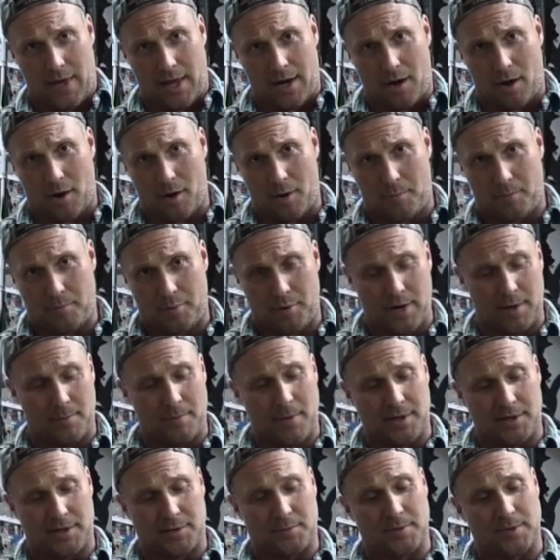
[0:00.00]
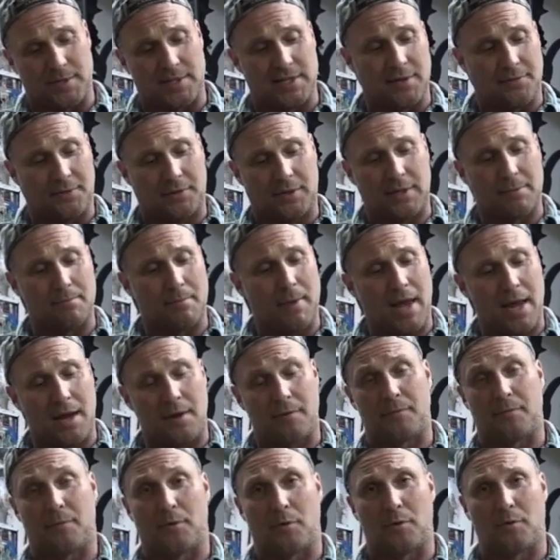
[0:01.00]
that are pretty much specifically
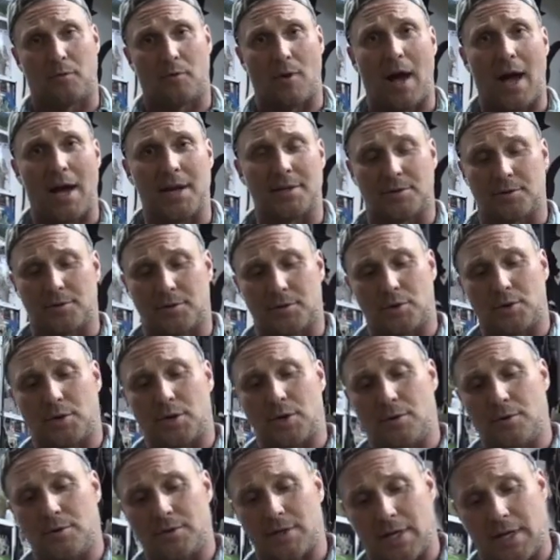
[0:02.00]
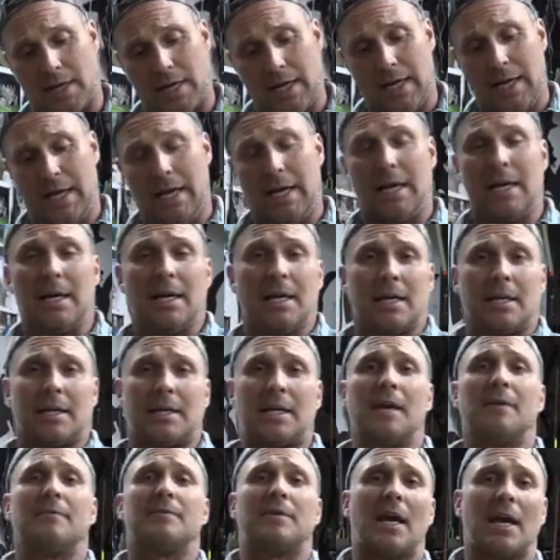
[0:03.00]
made for the risers you're using,
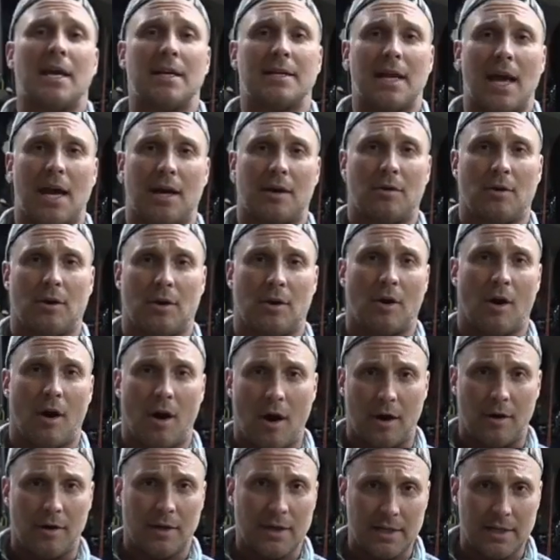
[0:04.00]
give Dan Decker a call.